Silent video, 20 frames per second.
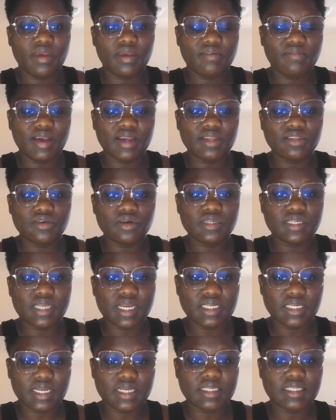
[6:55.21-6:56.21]
Factors
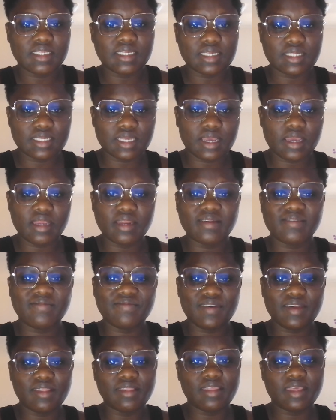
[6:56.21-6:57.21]
such as design,
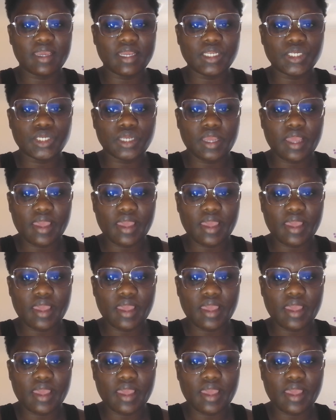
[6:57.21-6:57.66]
vintage,